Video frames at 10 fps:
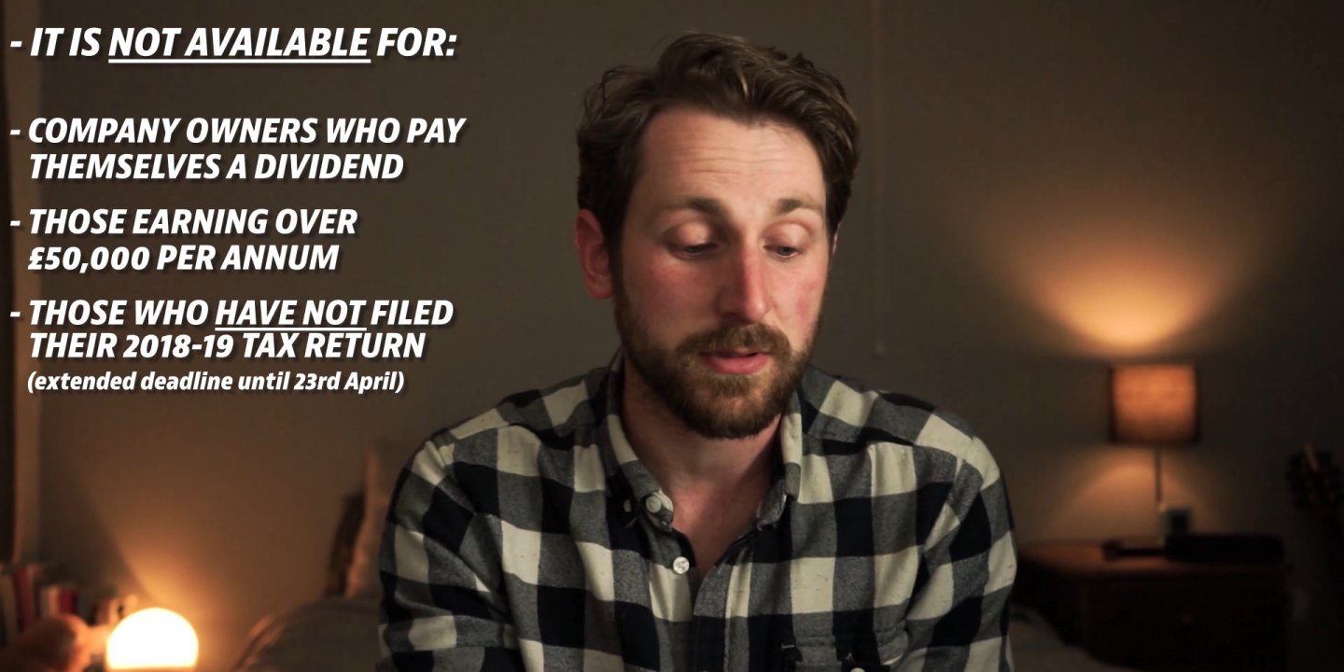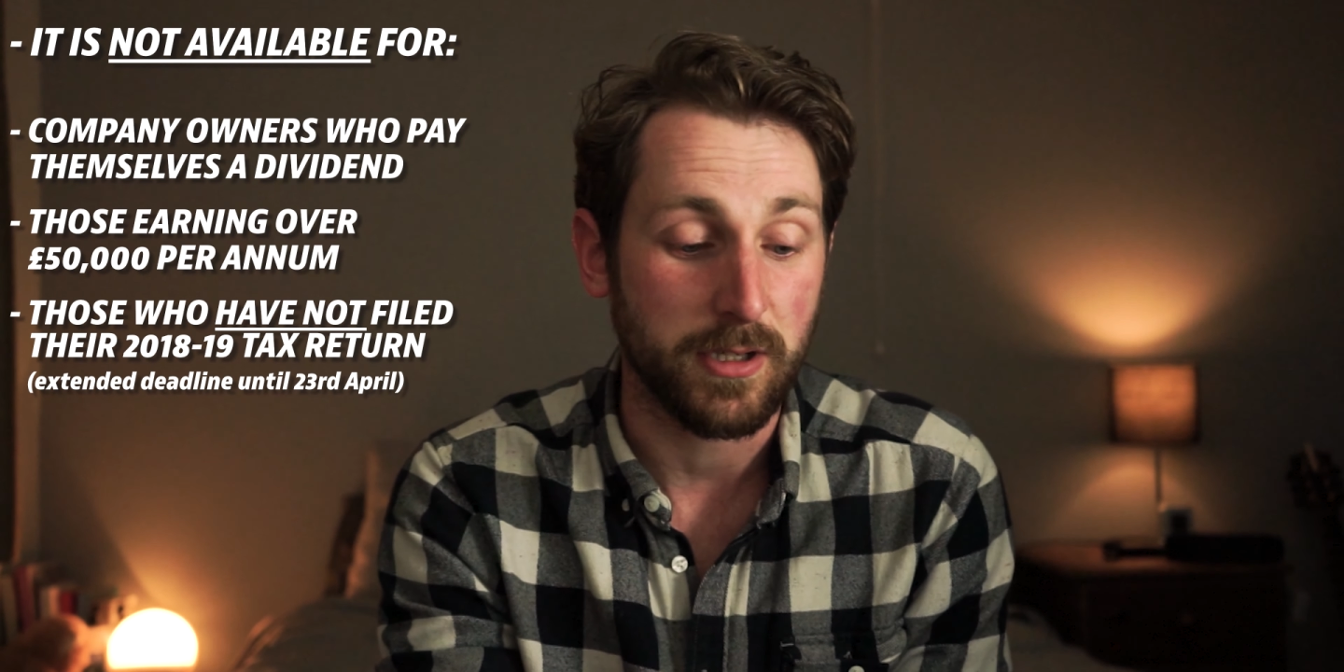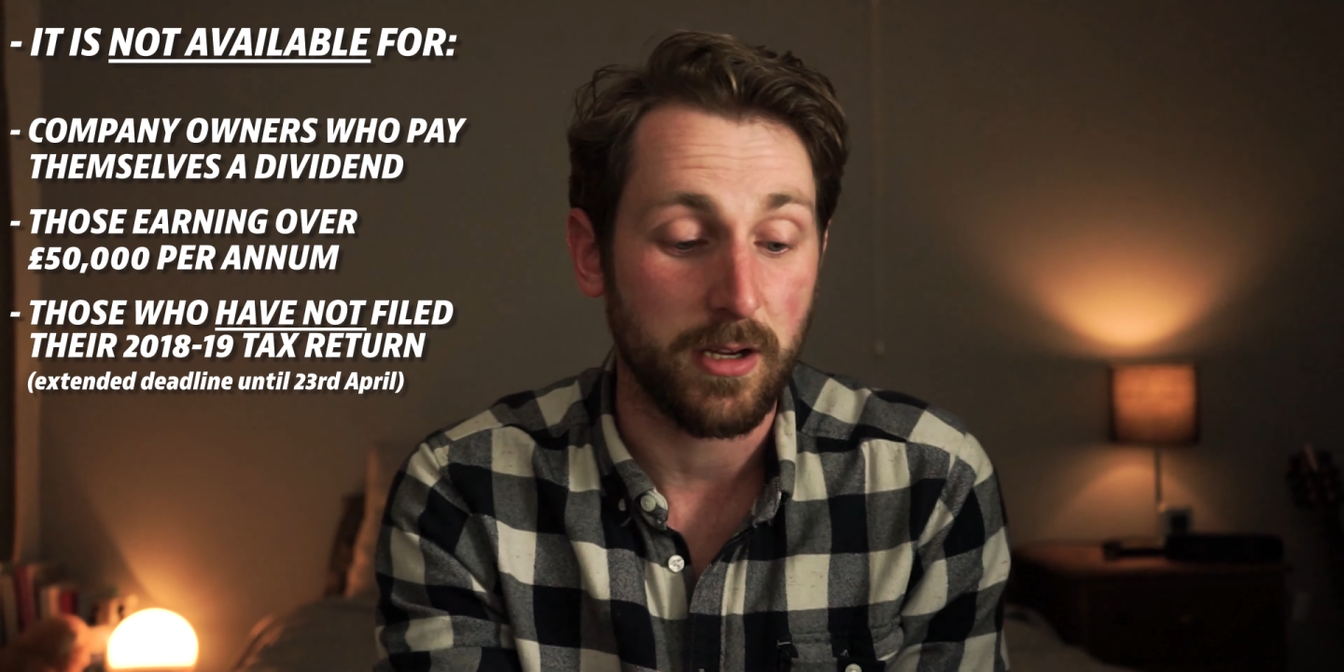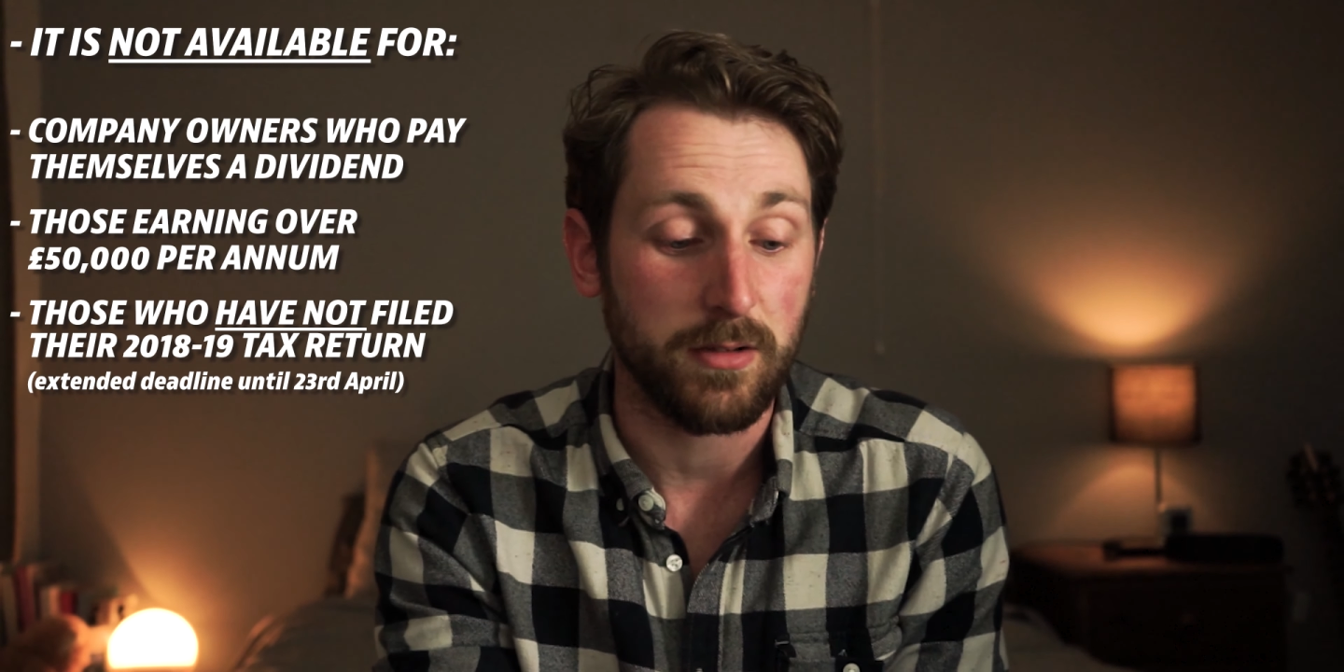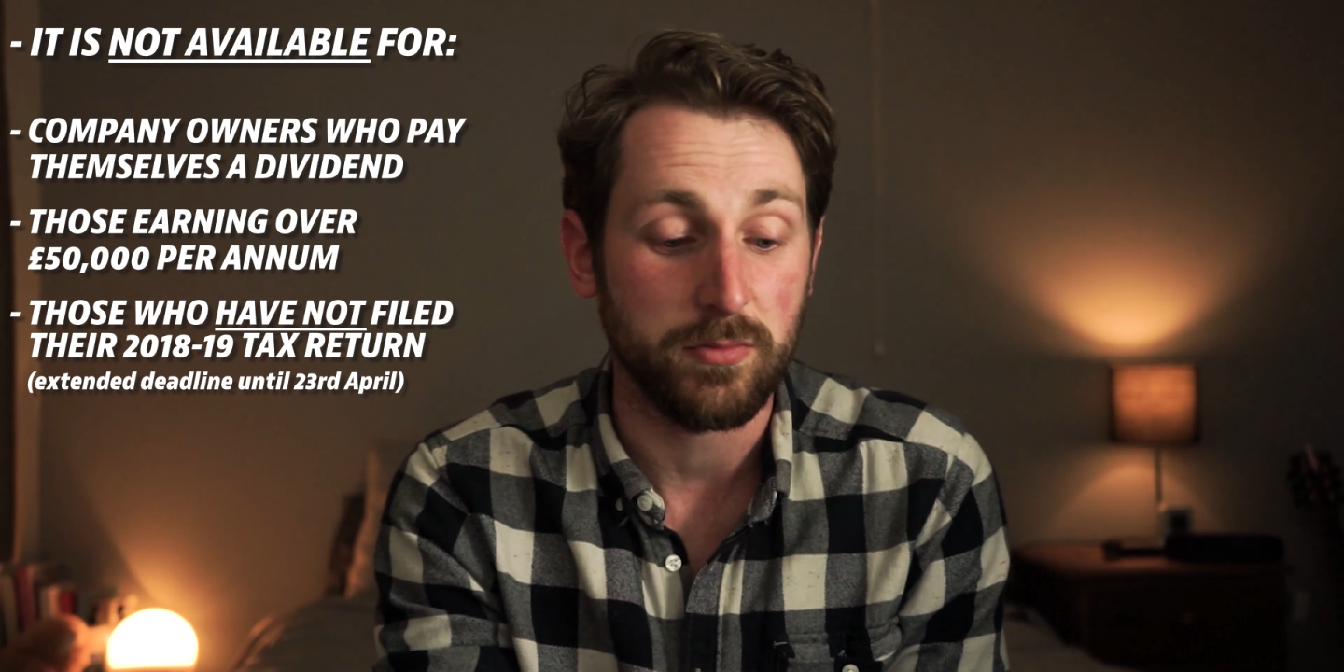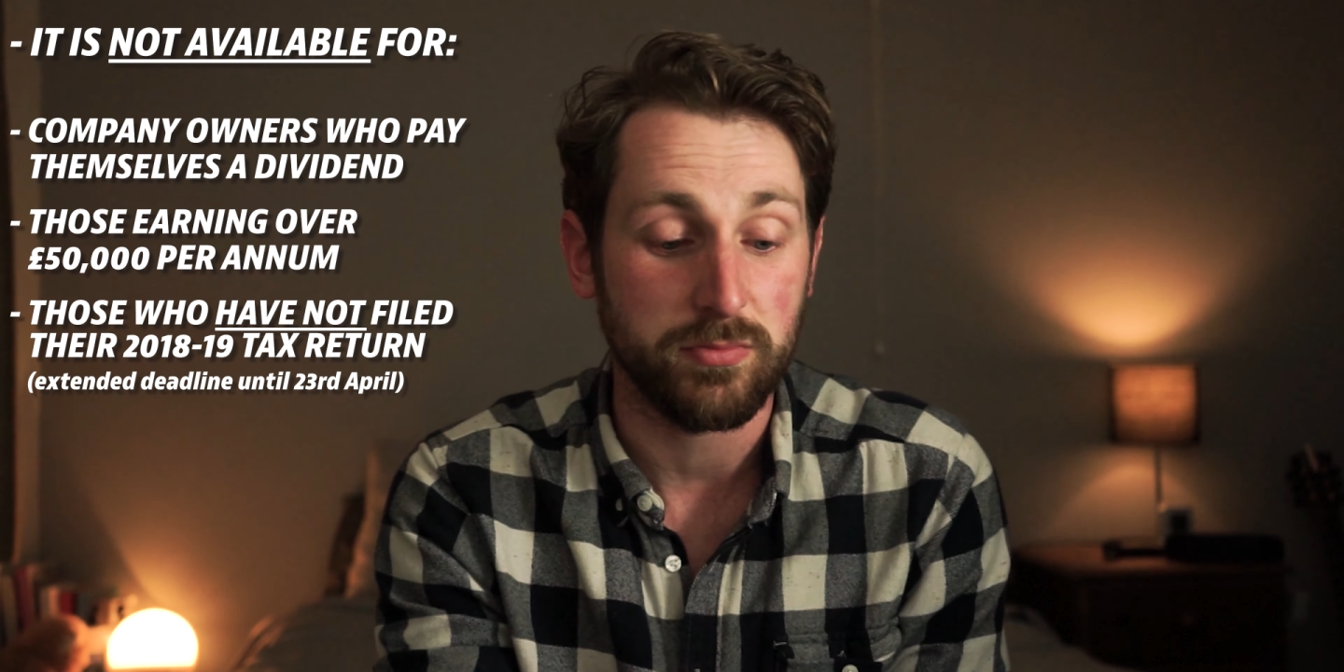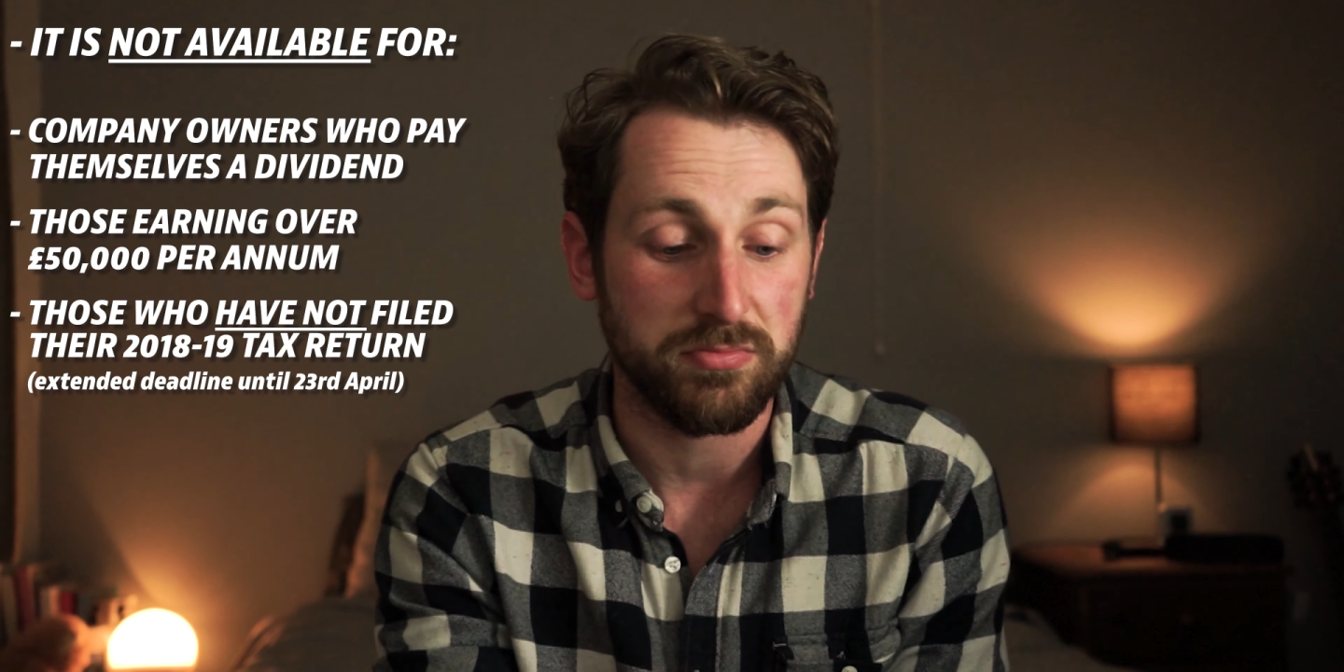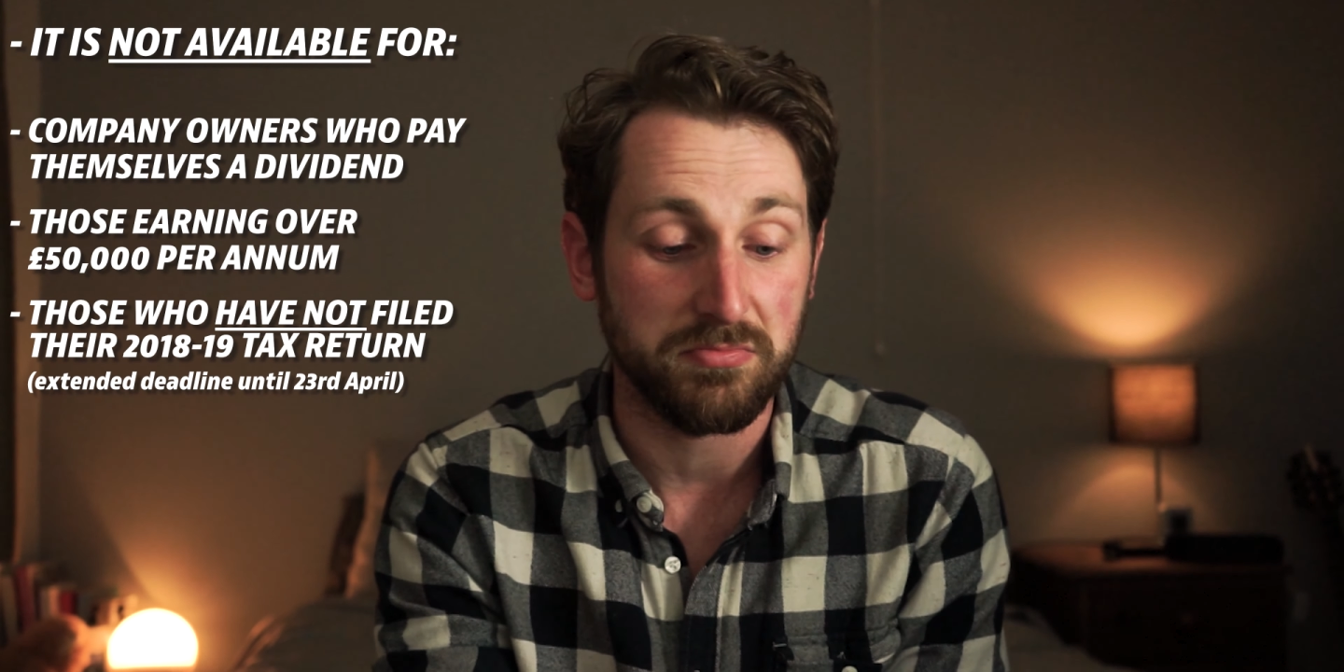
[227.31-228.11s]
so